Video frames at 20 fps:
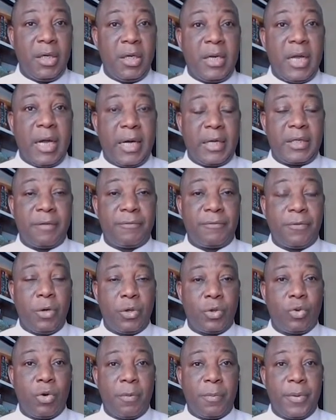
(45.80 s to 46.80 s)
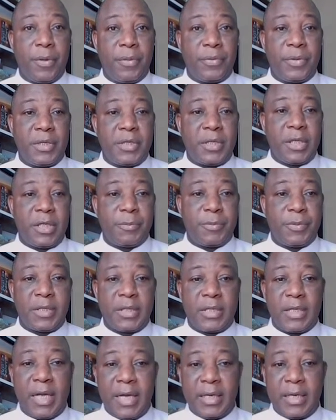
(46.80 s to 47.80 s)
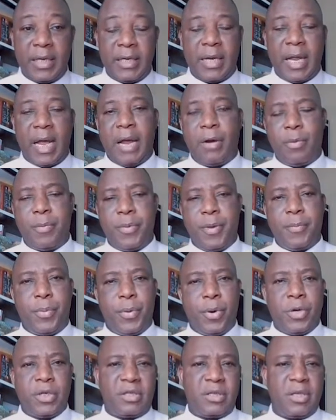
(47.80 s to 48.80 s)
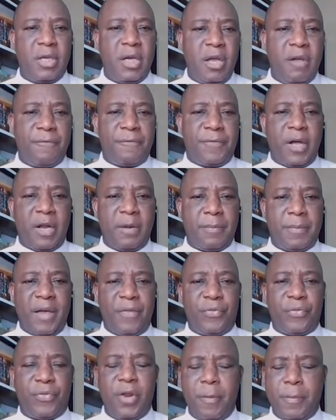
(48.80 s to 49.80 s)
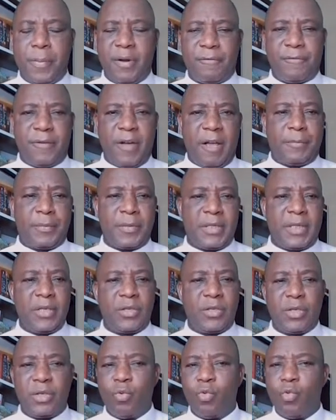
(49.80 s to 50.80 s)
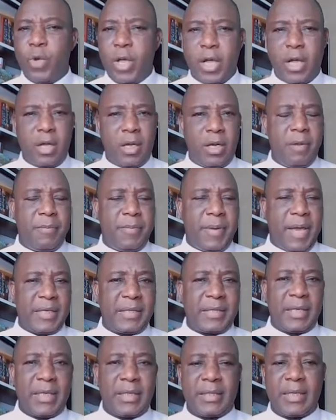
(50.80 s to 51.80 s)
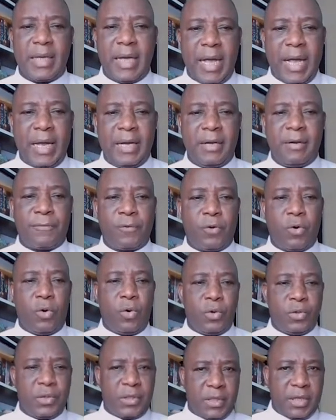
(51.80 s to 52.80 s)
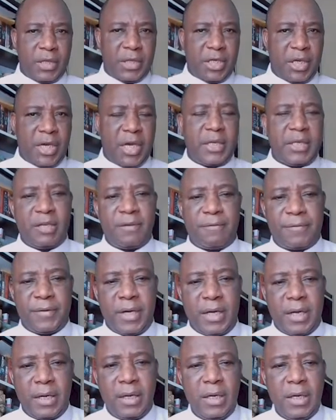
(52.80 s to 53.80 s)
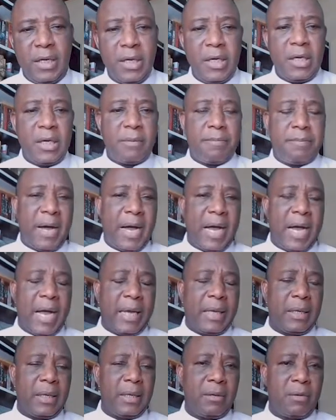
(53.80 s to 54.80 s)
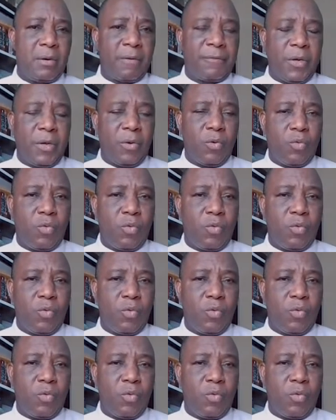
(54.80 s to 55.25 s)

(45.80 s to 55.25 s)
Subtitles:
negative note, 1.36%. The Nairobi Bourse fell by 3.5% on a weekly basis. And, of course, the GSE fell by roughly